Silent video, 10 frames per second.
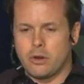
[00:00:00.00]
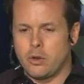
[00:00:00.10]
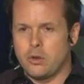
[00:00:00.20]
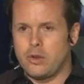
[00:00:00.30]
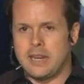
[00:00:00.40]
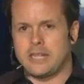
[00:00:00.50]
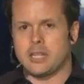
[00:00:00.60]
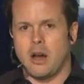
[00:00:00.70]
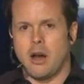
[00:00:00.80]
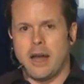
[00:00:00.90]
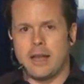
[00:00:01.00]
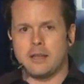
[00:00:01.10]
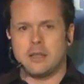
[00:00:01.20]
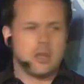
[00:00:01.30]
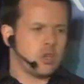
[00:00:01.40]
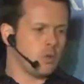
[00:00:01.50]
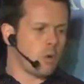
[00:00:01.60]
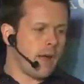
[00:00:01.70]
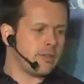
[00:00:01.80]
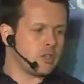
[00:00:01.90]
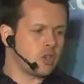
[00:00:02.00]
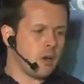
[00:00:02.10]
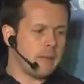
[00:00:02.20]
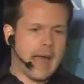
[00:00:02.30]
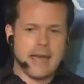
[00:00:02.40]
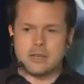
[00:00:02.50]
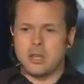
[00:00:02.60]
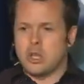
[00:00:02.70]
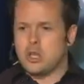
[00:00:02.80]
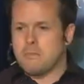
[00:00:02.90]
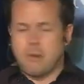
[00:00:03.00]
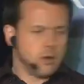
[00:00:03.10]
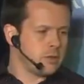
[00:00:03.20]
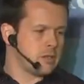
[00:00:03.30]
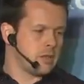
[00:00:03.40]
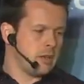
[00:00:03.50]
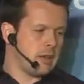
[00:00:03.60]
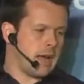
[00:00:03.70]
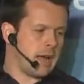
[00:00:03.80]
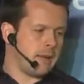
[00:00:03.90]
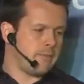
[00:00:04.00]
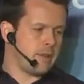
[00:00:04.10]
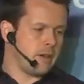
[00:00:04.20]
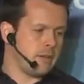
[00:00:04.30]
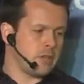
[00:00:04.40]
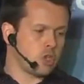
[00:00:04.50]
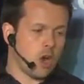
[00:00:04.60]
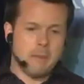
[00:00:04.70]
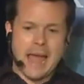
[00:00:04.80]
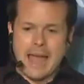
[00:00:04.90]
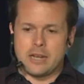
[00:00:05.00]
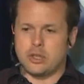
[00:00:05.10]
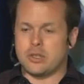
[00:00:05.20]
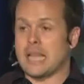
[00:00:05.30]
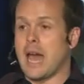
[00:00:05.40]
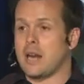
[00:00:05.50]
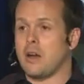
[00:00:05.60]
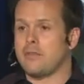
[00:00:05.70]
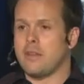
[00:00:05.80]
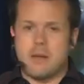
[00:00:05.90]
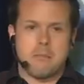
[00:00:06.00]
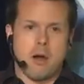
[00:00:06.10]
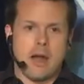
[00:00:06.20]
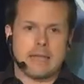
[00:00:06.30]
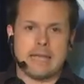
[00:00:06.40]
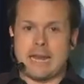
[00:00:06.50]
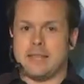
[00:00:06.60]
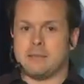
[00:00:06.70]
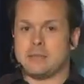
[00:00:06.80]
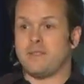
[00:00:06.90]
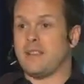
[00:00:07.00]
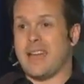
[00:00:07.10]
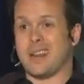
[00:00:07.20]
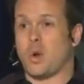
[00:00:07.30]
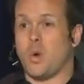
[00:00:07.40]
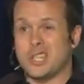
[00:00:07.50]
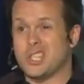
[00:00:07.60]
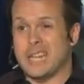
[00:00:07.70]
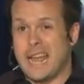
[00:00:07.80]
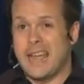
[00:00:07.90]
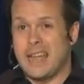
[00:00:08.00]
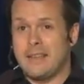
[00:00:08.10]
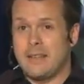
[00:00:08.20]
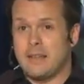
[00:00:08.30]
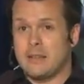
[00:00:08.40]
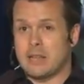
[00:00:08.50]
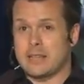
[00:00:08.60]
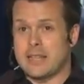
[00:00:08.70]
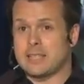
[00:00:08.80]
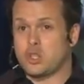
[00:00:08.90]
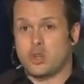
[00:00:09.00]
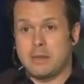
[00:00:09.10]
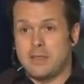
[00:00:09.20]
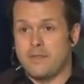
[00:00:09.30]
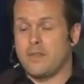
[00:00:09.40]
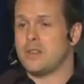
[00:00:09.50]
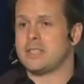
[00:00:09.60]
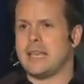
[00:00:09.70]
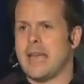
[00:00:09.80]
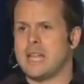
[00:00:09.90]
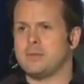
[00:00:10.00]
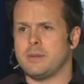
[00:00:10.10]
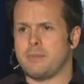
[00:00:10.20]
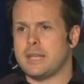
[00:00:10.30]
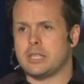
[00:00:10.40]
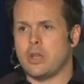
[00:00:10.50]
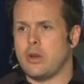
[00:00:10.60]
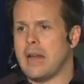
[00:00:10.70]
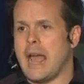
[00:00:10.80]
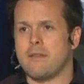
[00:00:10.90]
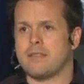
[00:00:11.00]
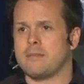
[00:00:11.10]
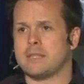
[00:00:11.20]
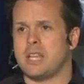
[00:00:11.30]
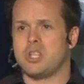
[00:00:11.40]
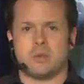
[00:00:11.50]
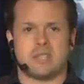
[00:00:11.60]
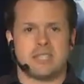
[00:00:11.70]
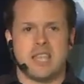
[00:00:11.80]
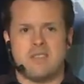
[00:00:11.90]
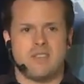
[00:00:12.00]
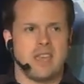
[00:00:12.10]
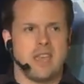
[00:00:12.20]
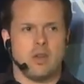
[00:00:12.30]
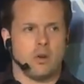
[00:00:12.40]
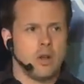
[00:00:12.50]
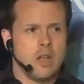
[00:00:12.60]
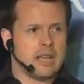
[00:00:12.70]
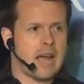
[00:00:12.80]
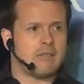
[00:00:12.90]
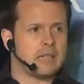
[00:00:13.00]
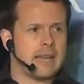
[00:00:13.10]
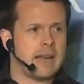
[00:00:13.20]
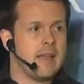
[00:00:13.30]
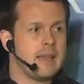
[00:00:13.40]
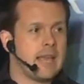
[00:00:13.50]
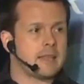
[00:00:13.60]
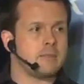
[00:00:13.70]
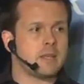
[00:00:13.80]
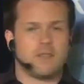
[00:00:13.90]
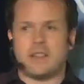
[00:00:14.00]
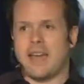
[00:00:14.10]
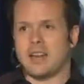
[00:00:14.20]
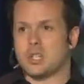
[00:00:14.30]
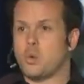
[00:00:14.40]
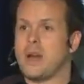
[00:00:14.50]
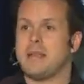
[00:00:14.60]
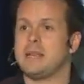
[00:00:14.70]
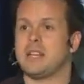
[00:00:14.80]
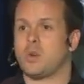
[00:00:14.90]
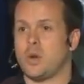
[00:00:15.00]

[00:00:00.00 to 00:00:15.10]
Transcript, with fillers: on who you need to hire, you write the job ad, you post uh, the, the job ad, you start off by getting them to fill out a questionnaire. Like that should be the first engagement piece. Don't have them send you a CV or cover letter. Get them to fill out a 20 minute